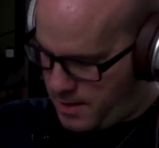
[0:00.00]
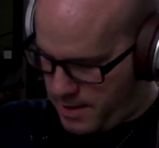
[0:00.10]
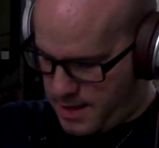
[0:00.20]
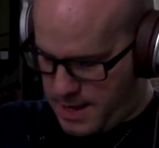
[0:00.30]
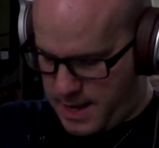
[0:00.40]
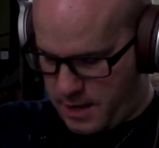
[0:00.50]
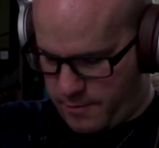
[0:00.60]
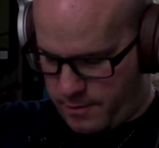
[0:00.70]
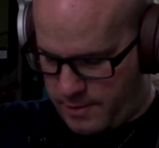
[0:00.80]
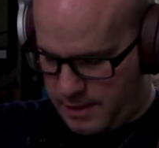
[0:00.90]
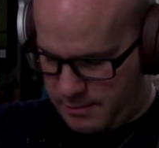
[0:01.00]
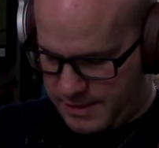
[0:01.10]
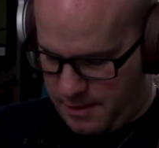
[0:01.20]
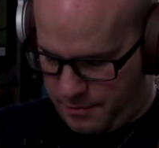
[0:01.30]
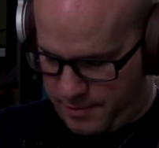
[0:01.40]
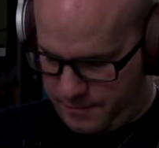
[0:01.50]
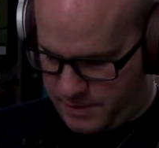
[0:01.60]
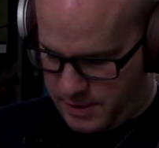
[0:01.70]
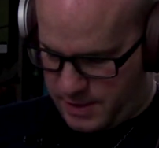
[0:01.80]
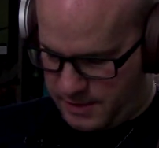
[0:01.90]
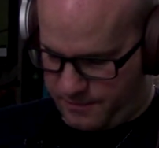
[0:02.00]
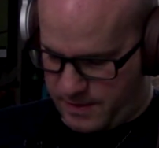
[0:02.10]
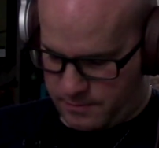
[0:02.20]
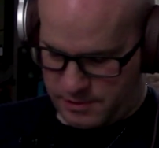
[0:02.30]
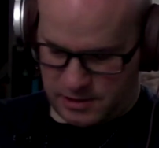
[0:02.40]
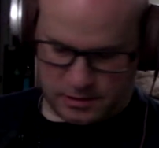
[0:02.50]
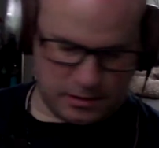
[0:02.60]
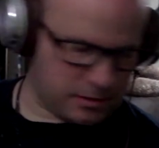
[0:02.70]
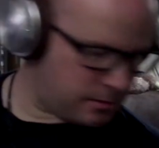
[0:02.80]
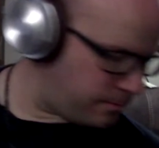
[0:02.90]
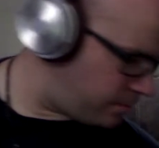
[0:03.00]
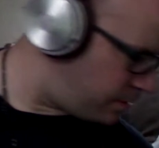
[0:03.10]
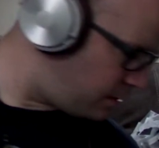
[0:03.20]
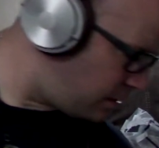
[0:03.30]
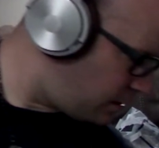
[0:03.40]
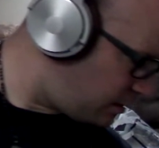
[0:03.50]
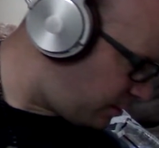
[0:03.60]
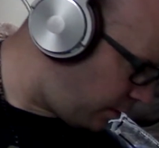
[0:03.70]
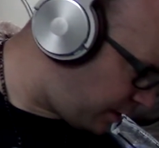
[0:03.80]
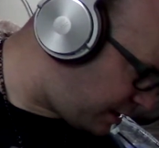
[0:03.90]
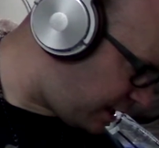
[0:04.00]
Anyway, while I was out thrifting, I found some more stuff